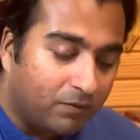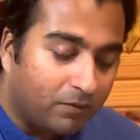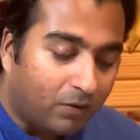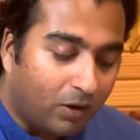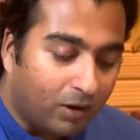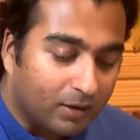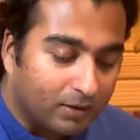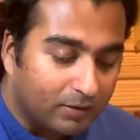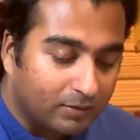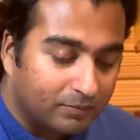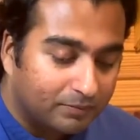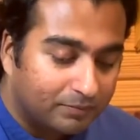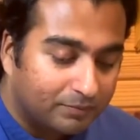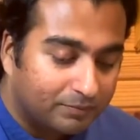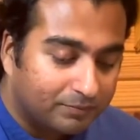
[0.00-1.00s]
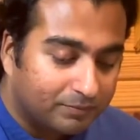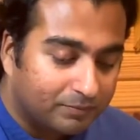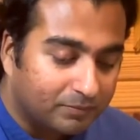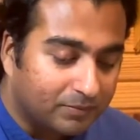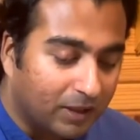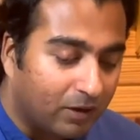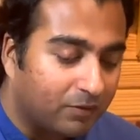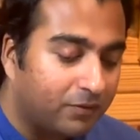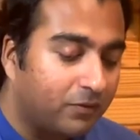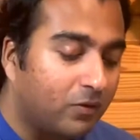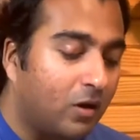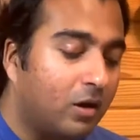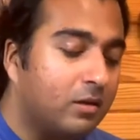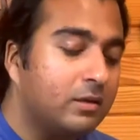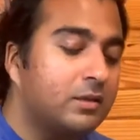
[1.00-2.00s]
Fraud. Now,
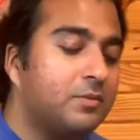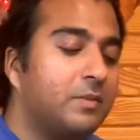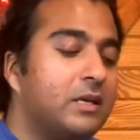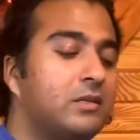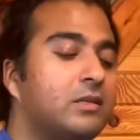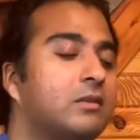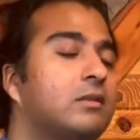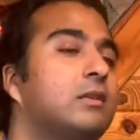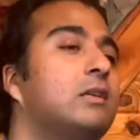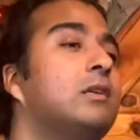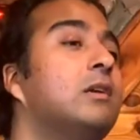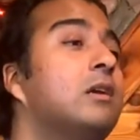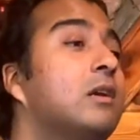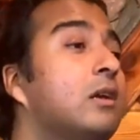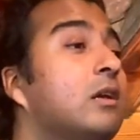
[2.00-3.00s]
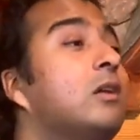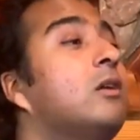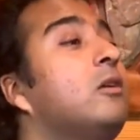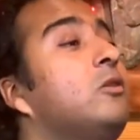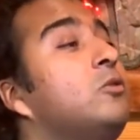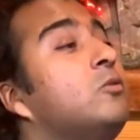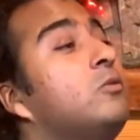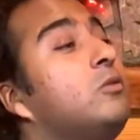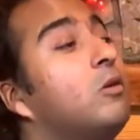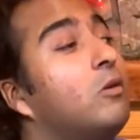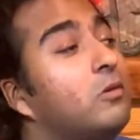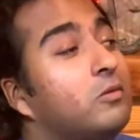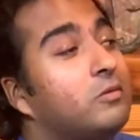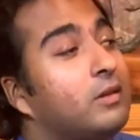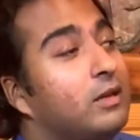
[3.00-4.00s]
fraud is basically, you
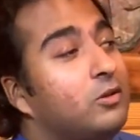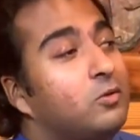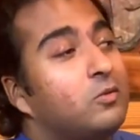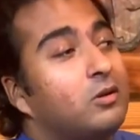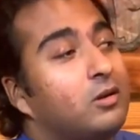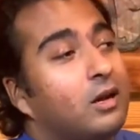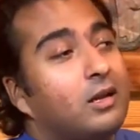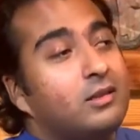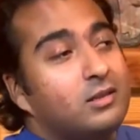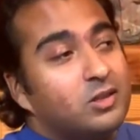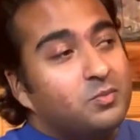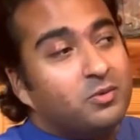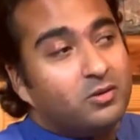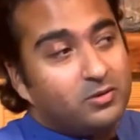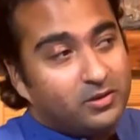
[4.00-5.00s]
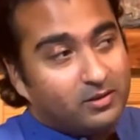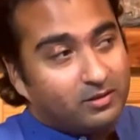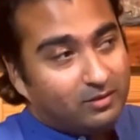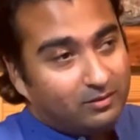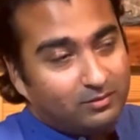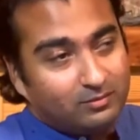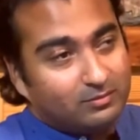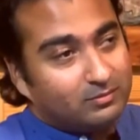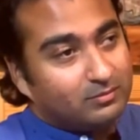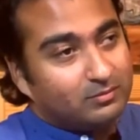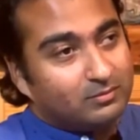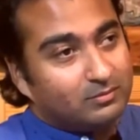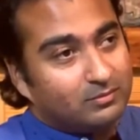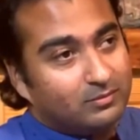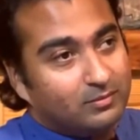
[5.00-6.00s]
know that you are not this person,
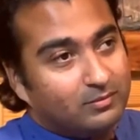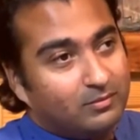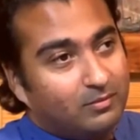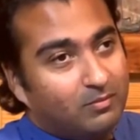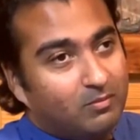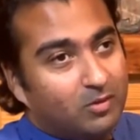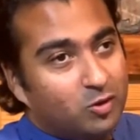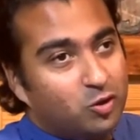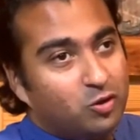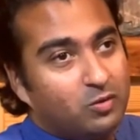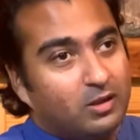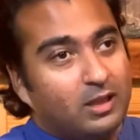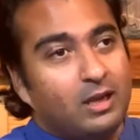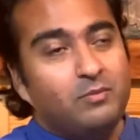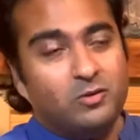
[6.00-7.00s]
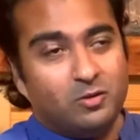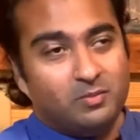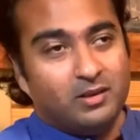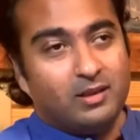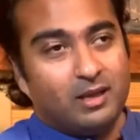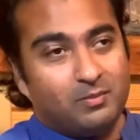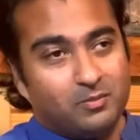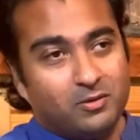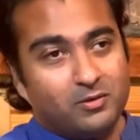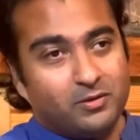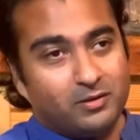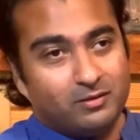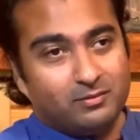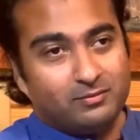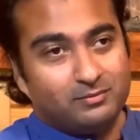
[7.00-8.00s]
but you claim to be that
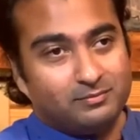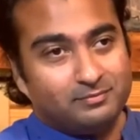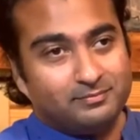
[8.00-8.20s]
person.